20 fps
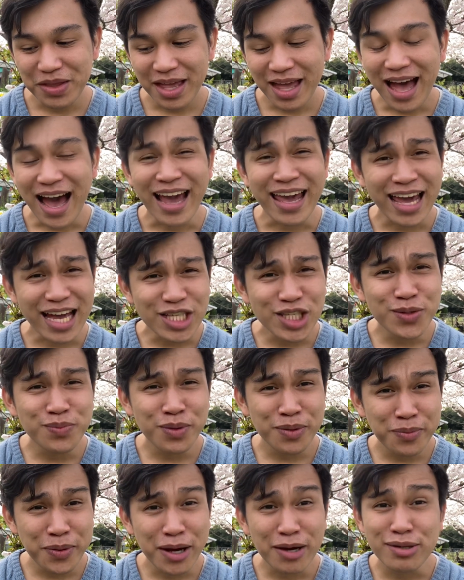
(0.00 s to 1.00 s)
I had to
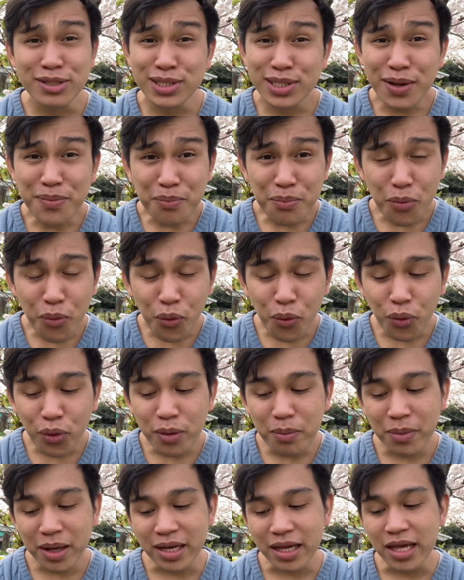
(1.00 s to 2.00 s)
prepare some more
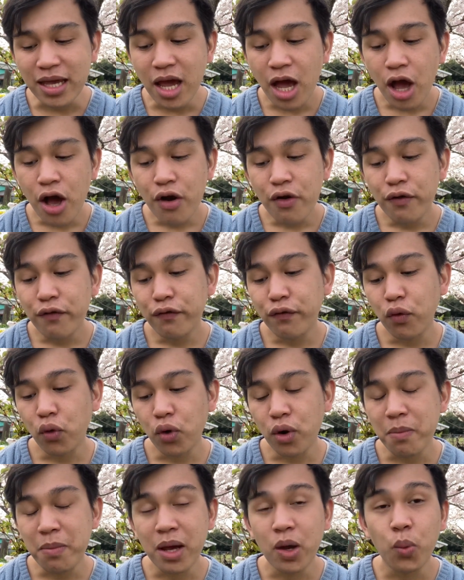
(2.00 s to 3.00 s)
money for
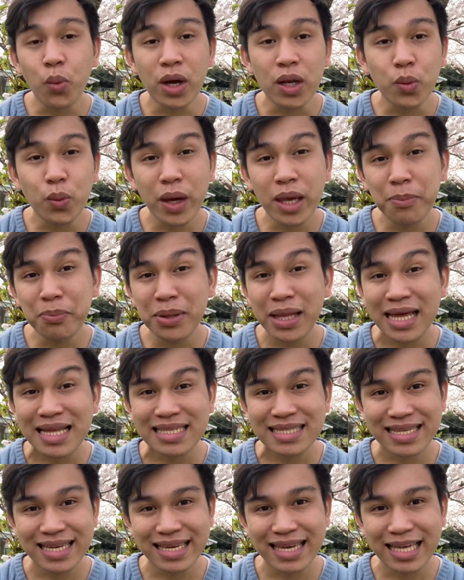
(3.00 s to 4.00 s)
my one-way plane
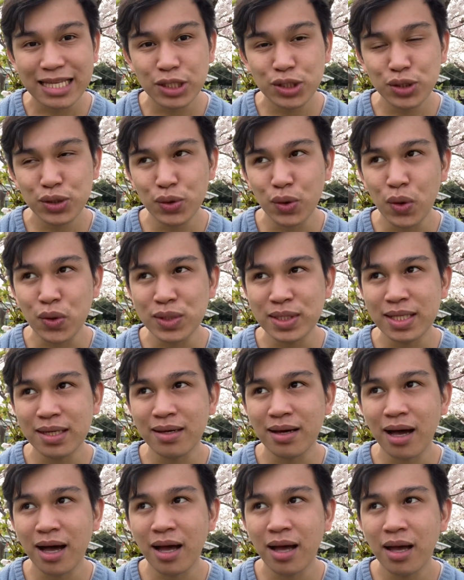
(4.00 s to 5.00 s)
ticket to
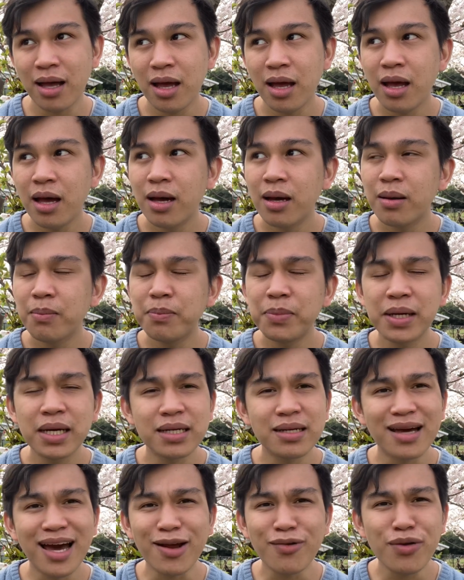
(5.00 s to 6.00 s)
Osaka. But
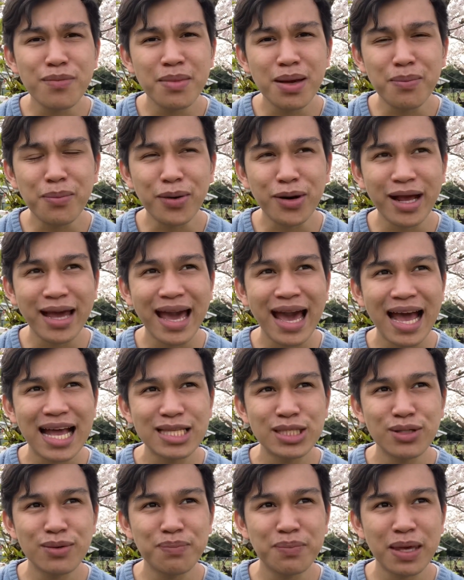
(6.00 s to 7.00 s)
I remember I had
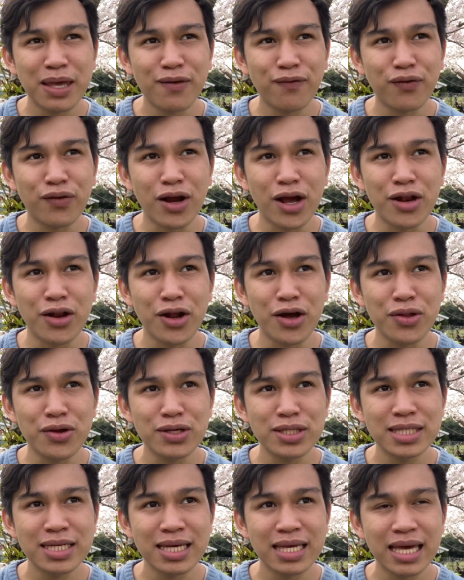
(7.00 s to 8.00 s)
to pay for another
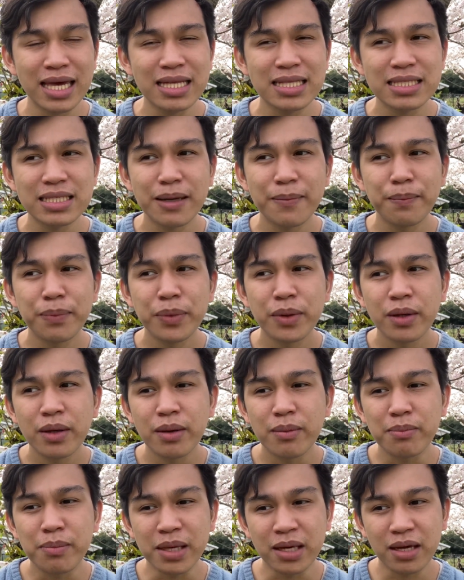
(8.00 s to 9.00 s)
ticket
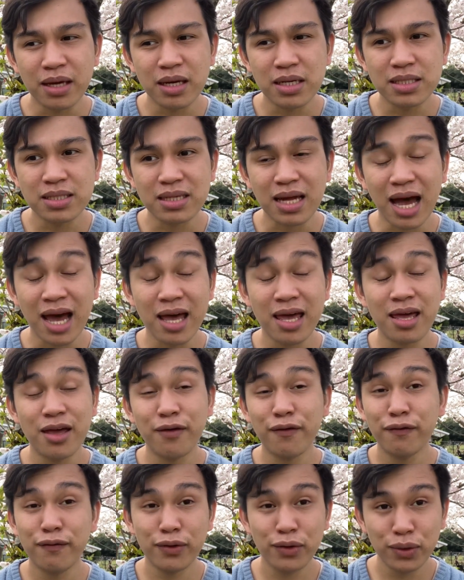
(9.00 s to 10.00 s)
because I
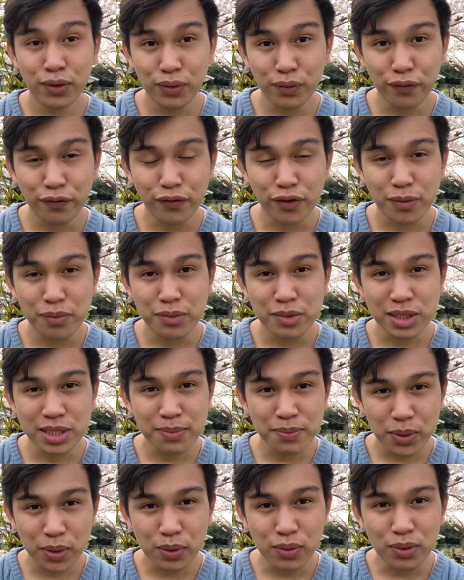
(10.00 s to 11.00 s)
flew from
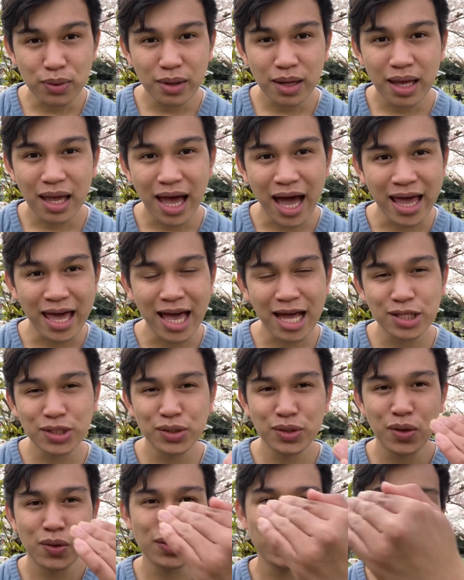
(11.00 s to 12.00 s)
Cebu. I had to
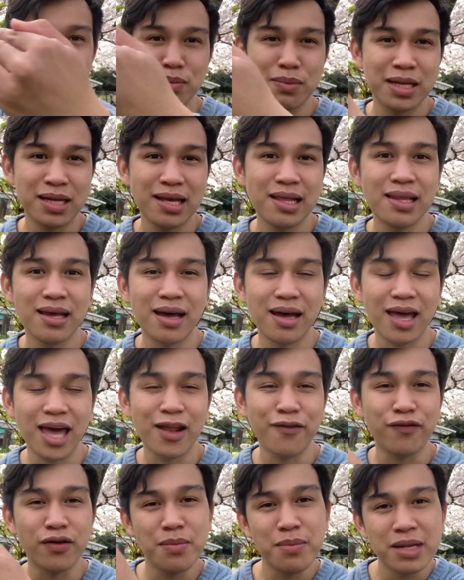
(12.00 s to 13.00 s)
go to Manila, and
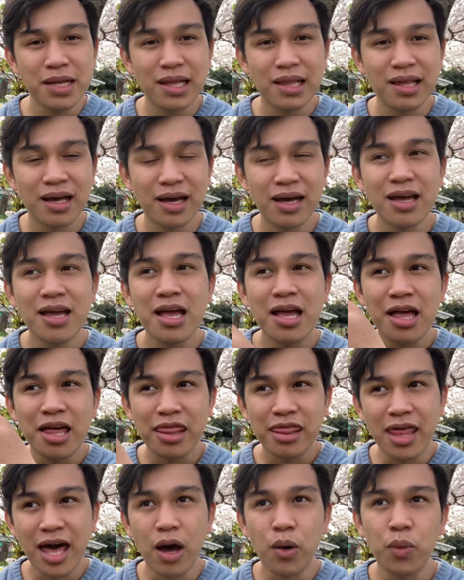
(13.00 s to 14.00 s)
from Manila,
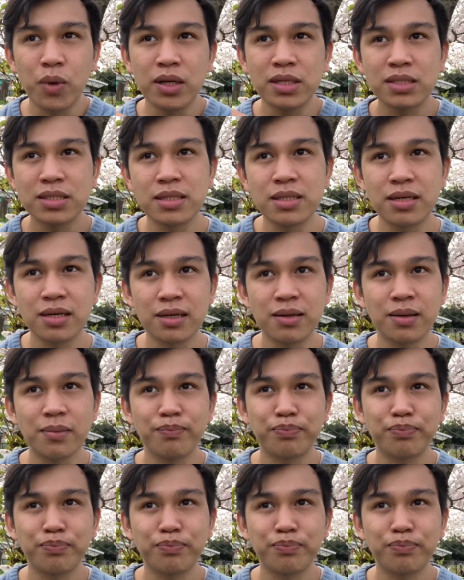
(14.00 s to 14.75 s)
that was the